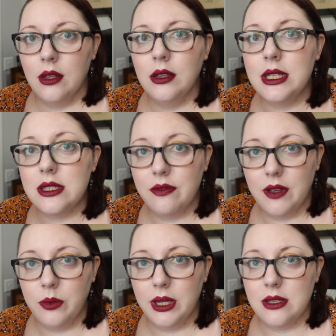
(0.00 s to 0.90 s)
Lisa
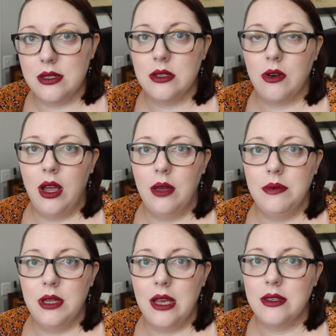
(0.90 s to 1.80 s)
Fenwick is
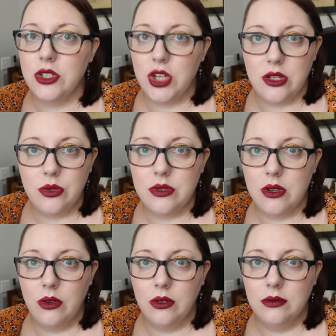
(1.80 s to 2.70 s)
described as a gentle
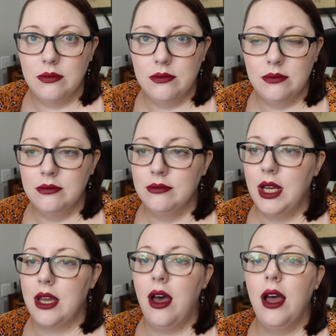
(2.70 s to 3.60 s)
soul,
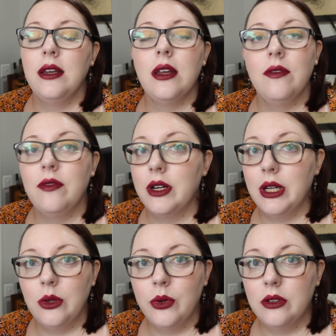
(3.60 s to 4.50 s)
a kind and
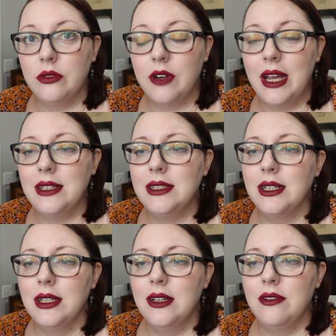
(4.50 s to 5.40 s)
very loyal friend,
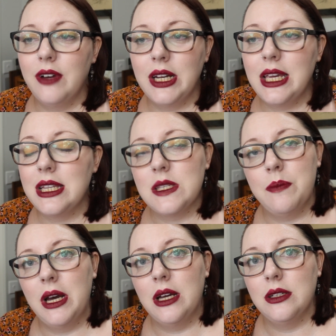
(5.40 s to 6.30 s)
funny and
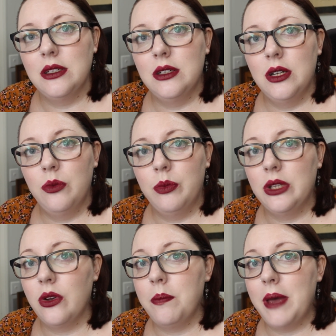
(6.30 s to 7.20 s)
smart, with
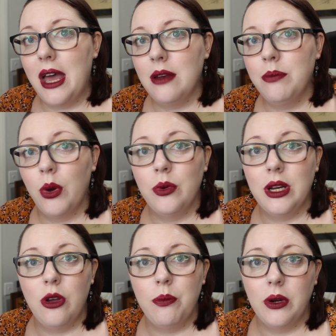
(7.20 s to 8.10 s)
not a bad bone
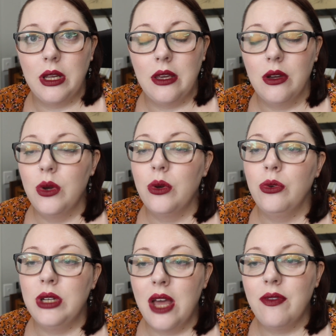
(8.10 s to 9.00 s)
in her body,
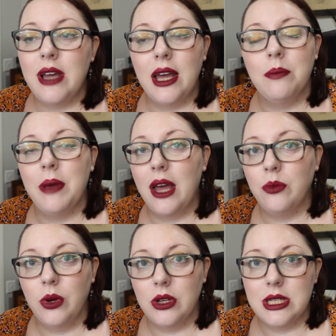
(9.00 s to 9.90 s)
who never had a bad
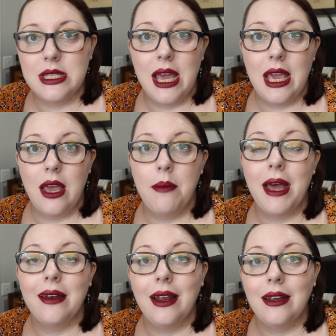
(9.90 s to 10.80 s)
word to say
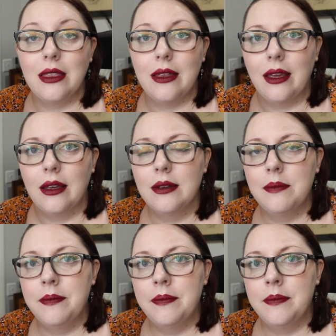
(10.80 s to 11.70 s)
about anything.
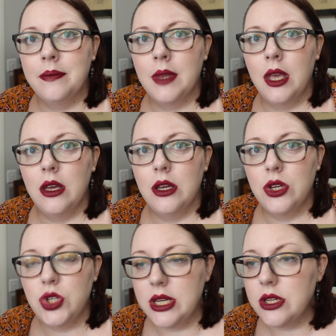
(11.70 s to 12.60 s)

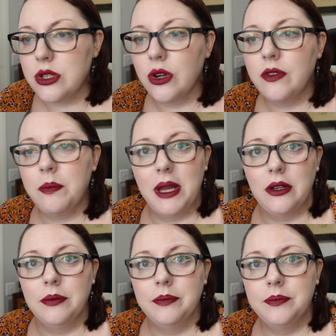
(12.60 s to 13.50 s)
She deserved better.